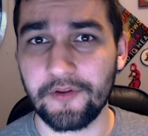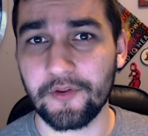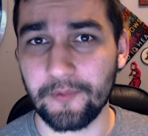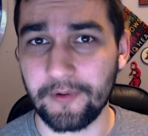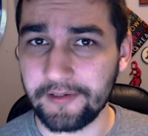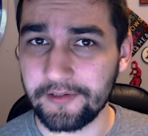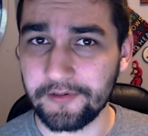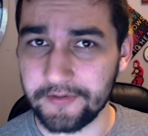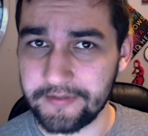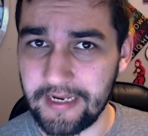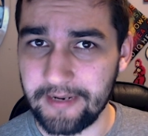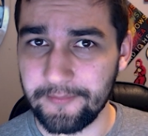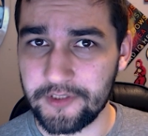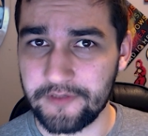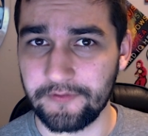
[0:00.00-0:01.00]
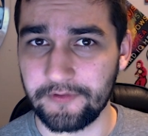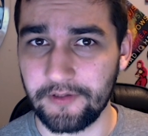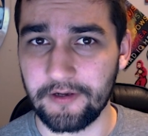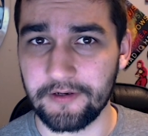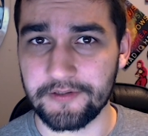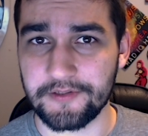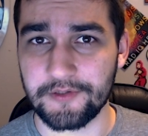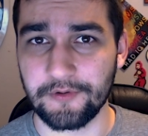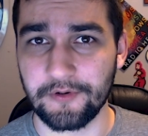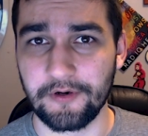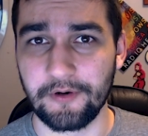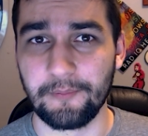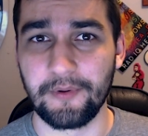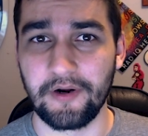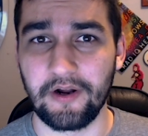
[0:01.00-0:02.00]
the regular damage of a
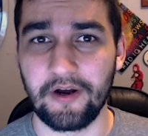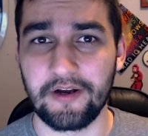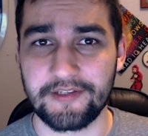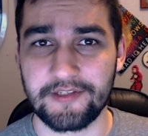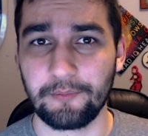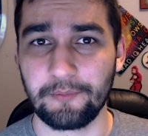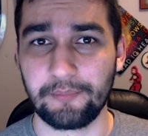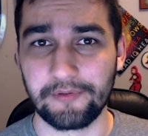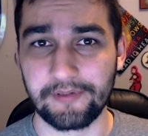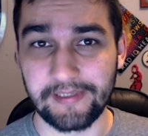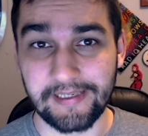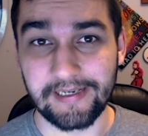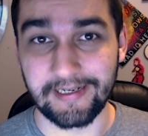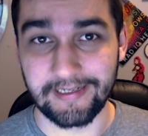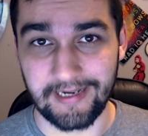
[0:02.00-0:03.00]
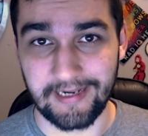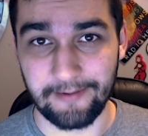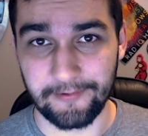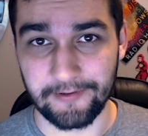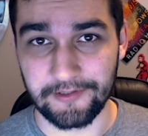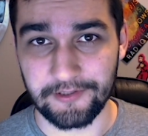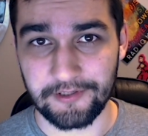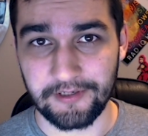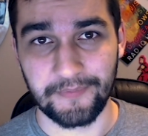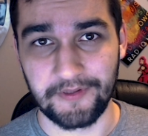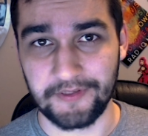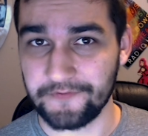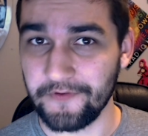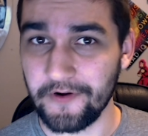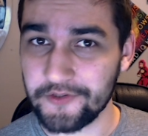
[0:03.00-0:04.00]
longsword, but also bleeding damage.
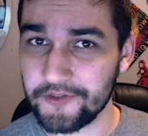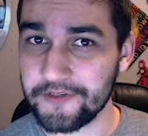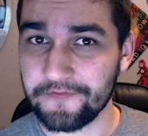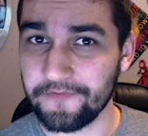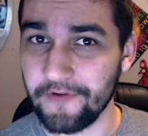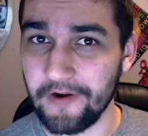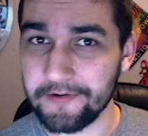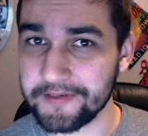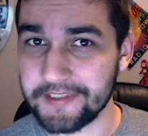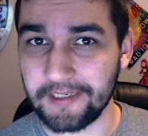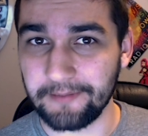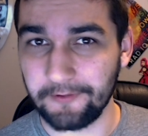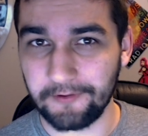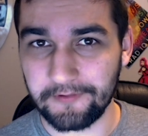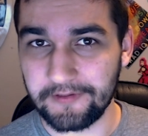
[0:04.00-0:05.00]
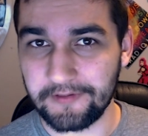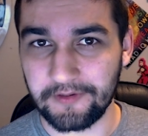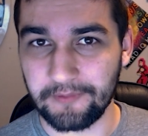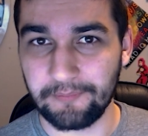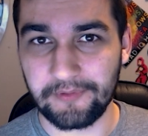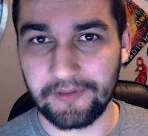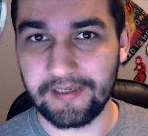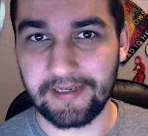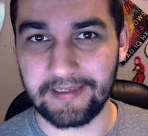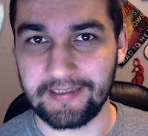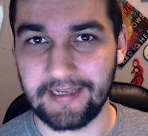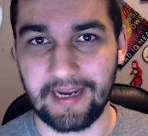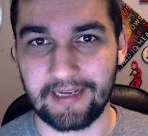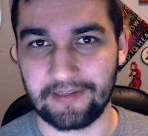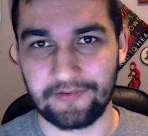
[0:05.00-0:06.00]
This functions very similarly to the bleeding
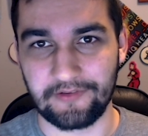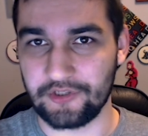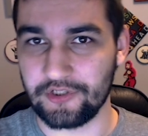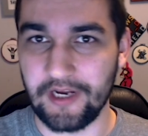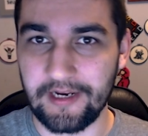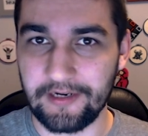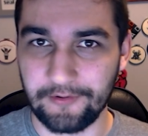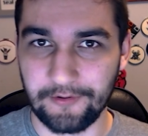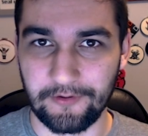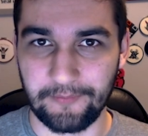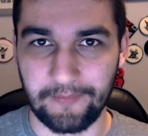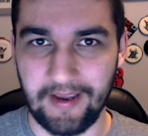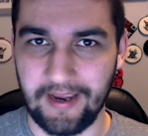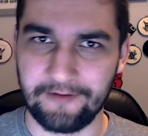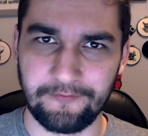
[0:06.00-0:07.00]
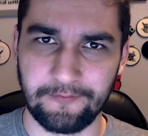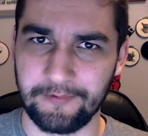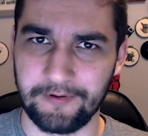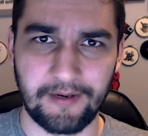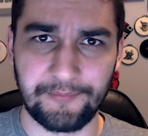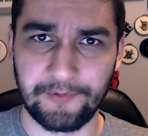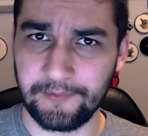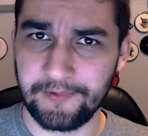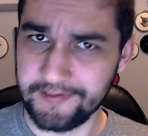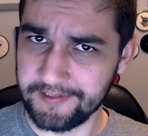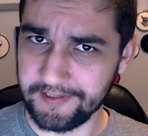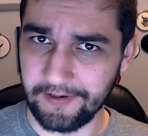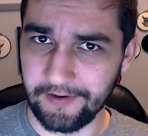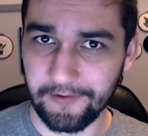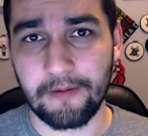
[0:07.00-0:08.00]
attack that the chain golem had from a couple weeks
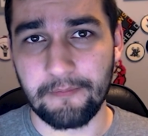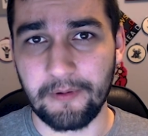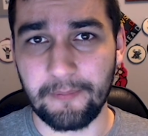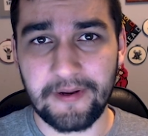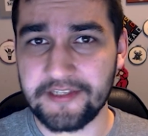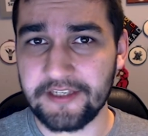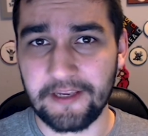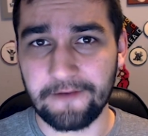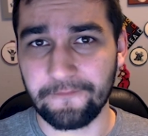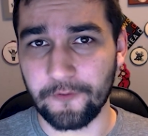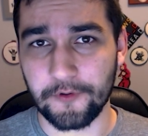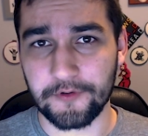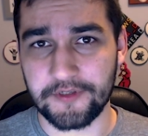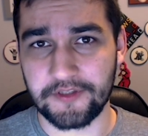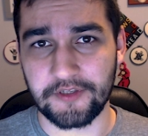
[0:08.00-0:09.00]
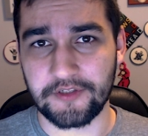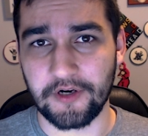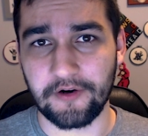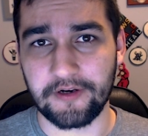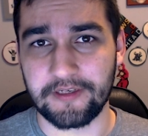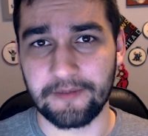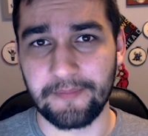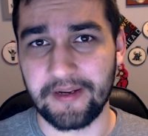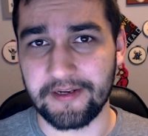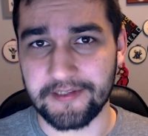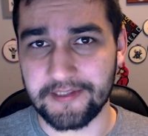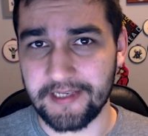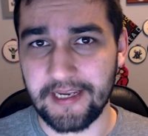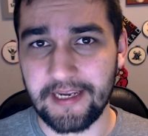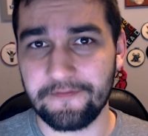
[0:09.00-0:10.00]
ago, but basically it forces the target to make a
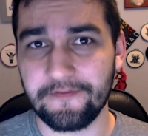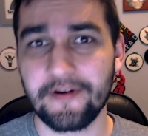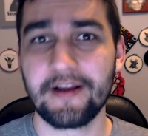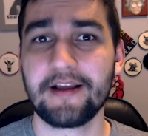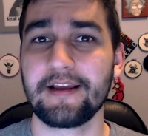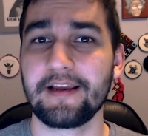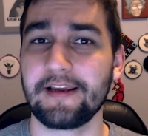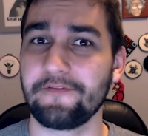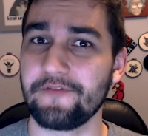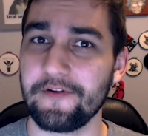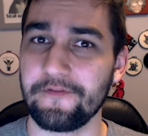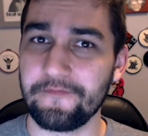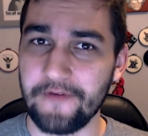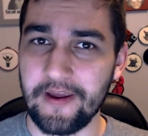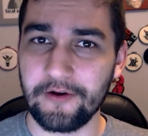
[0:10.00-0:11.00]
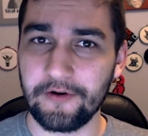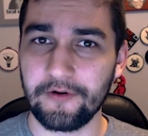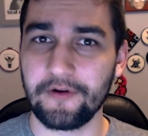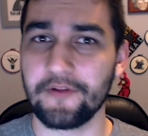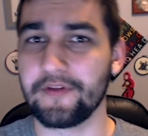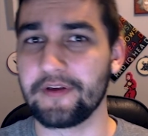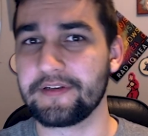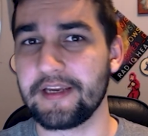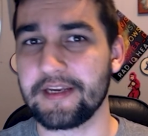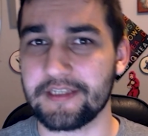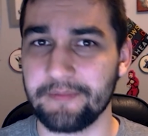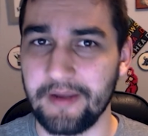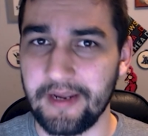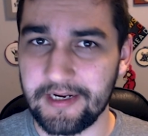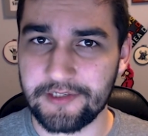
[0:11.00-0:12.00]
save. If they fail, they take
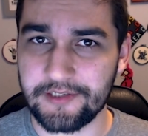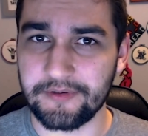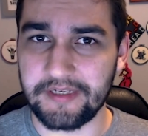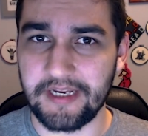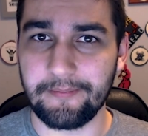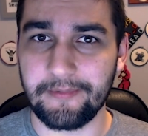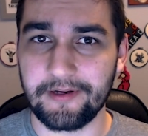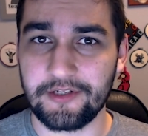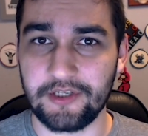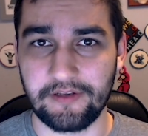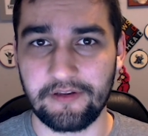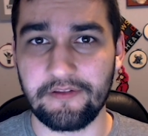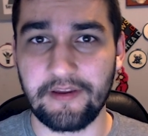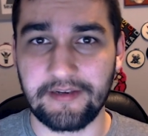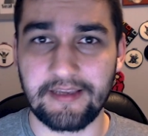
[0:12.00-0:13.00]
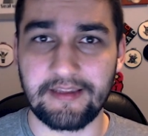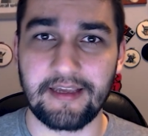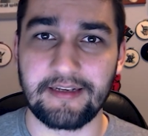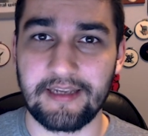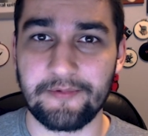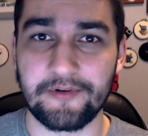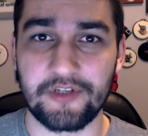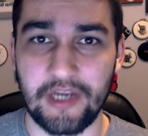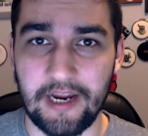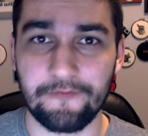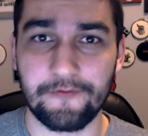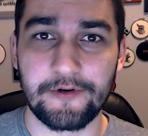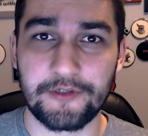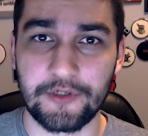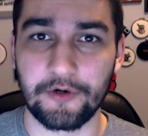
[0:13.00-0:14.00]
some extra damage, and then they take that damage
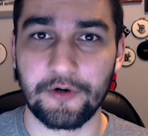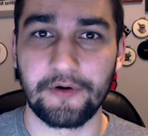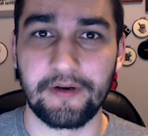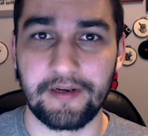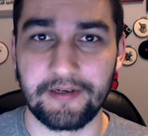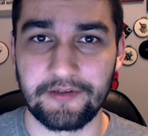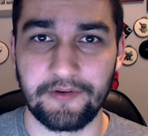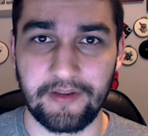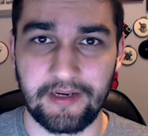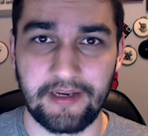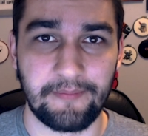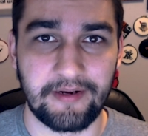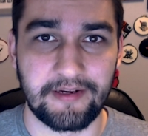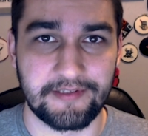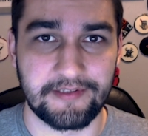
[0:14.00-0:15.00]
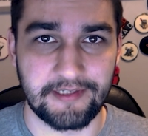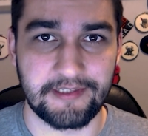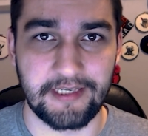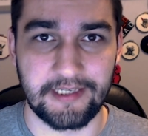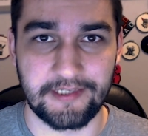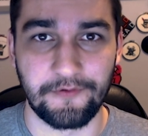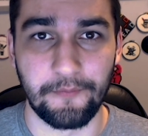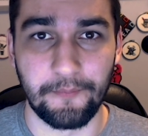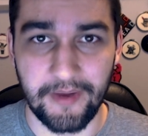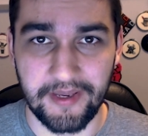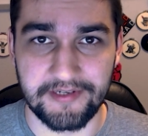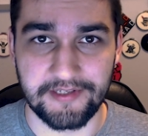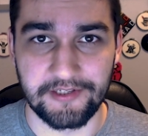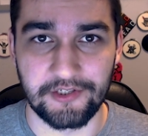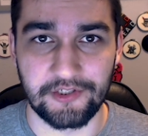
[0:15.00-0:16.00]
every turn until they can make a successful
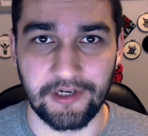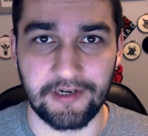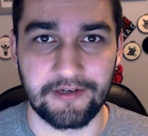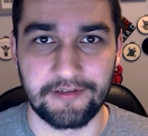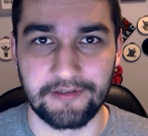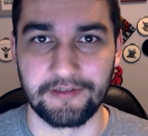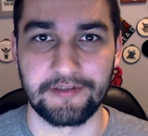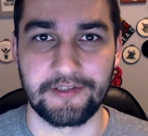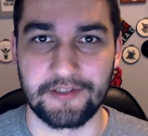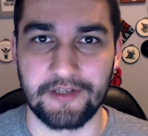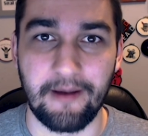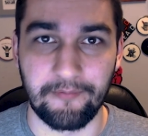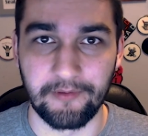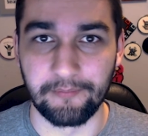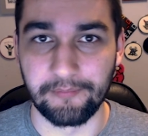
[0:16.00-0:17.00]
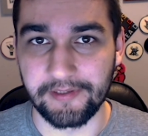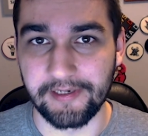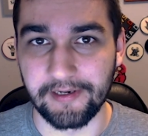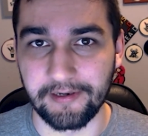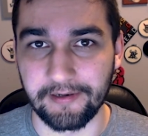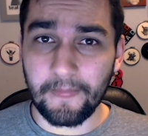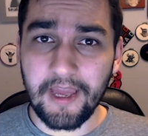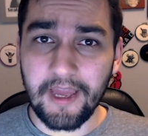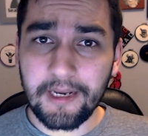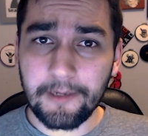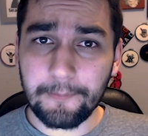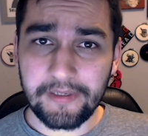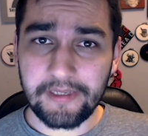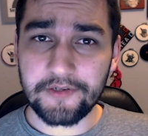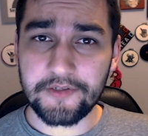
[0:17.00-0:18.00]
medicine check to stop the bleeding.
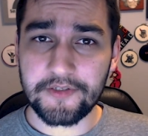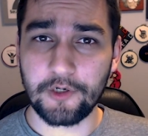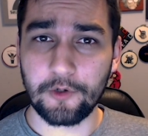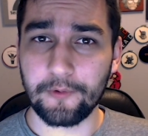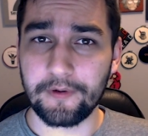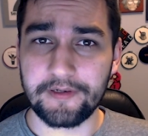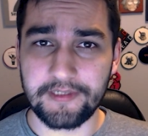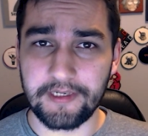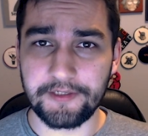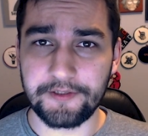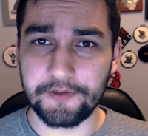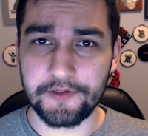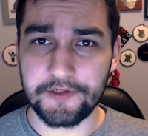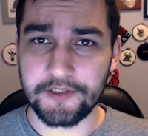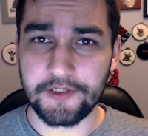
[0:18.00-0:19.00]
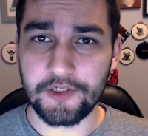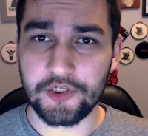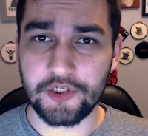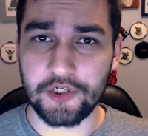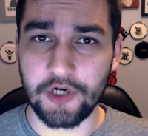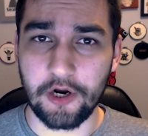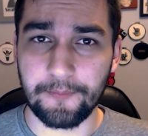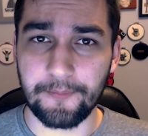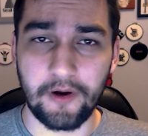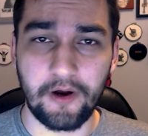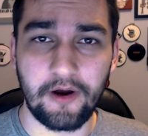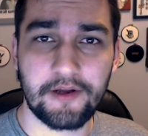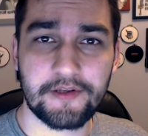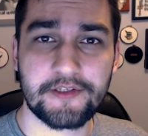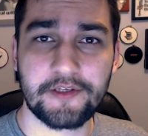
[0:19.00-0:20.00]
And being so ridiculously sharp
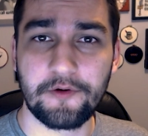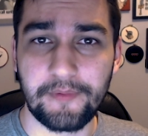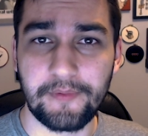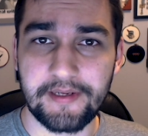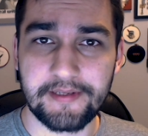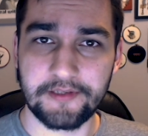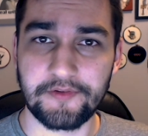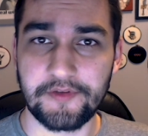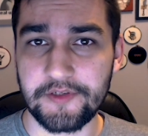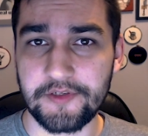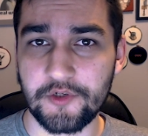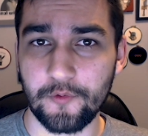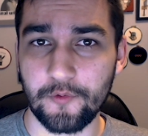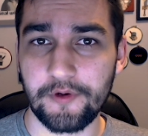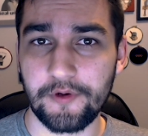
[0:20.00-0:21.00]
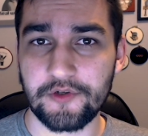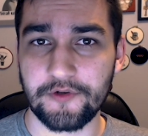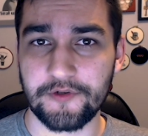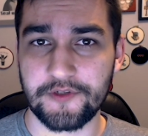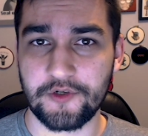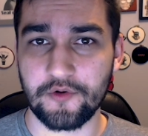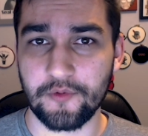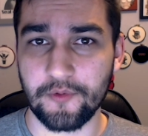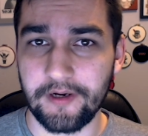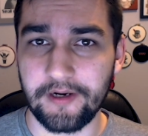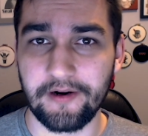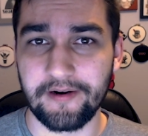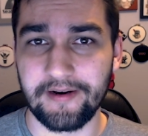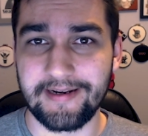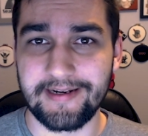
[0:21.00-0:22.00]
also means that these creatures
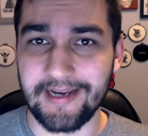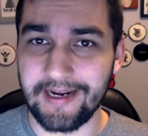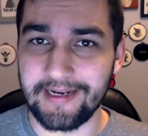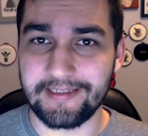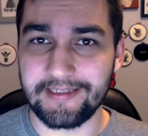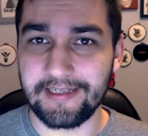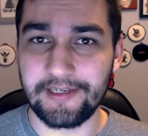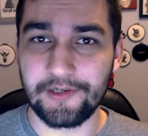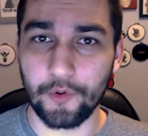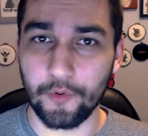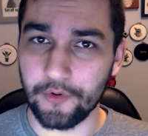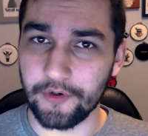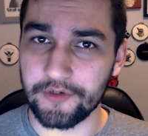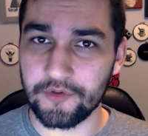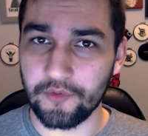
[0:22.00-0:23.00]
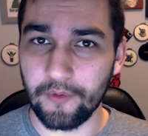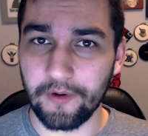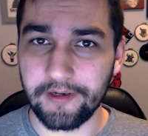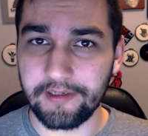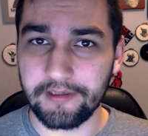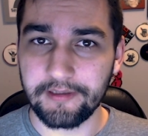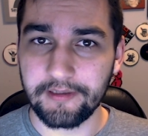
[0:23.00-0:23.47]
crit on a 19 or a 20.